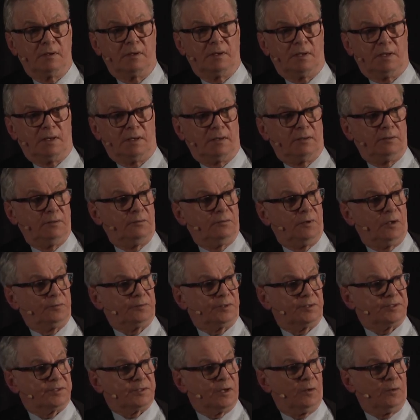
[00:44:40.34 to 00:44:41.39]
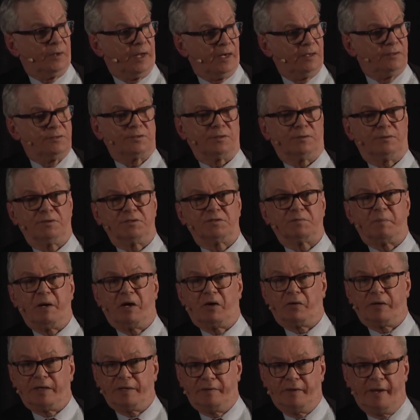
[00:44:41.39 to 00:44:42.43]
uh, who wrote The Stone Angel, is
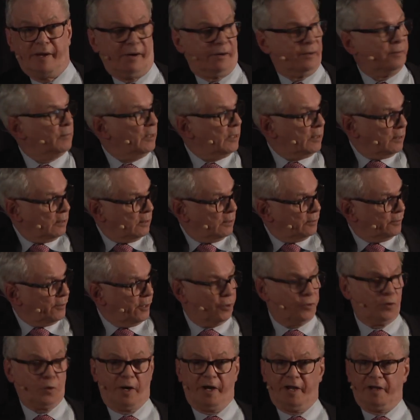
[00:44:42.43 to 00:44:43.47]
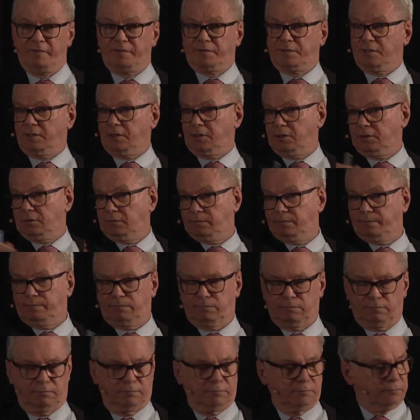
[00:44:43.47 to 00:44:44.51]
buried there. Their graves are
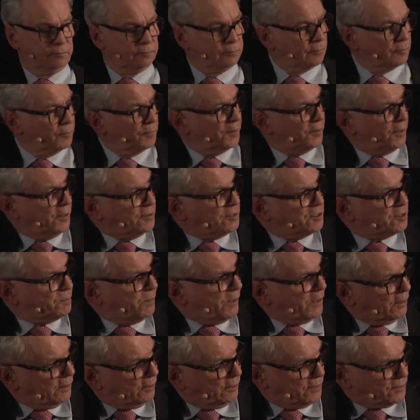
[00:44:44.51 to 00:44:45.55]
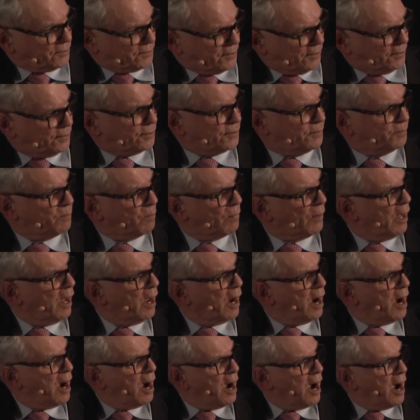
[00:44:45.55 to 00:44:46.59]
within spitting distance.
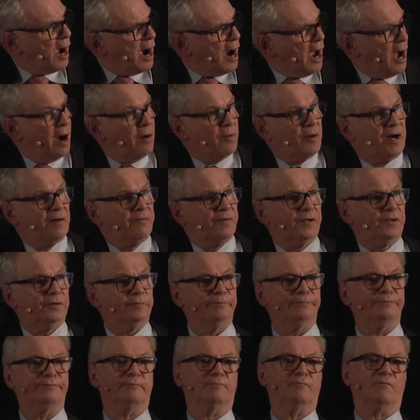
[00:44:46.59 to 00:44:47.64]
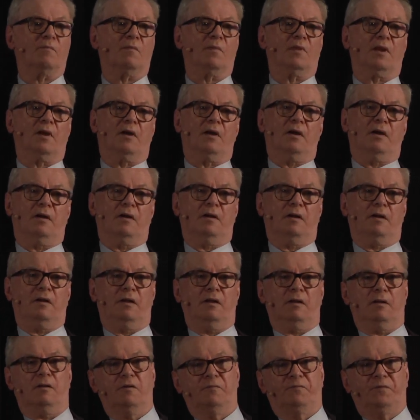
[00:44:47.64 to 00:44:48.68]
However,
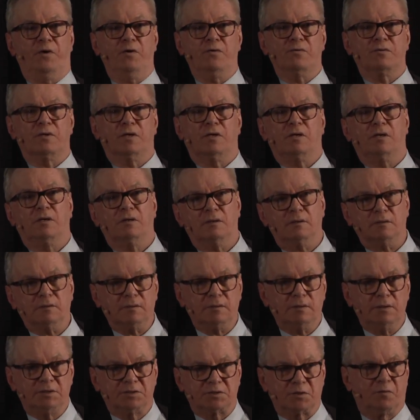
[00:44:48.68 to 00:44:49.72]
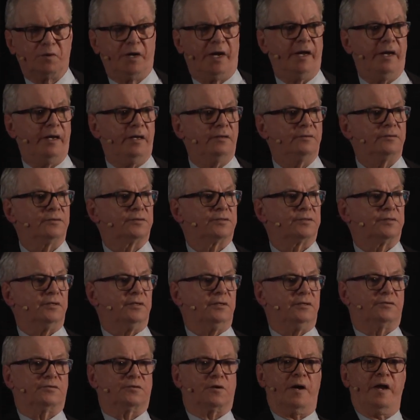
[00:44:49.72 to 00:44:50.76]
the funeral is arranged,
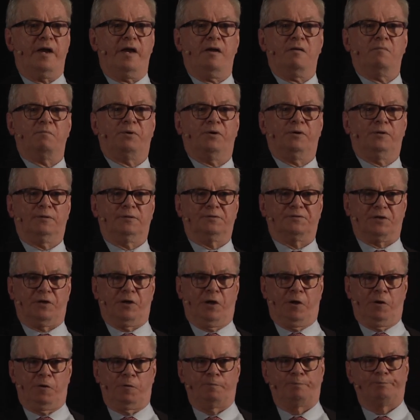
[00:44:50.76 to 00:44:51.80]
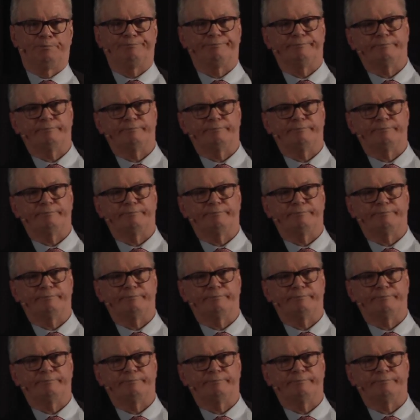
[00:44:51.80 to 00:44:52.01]
the train pulls in,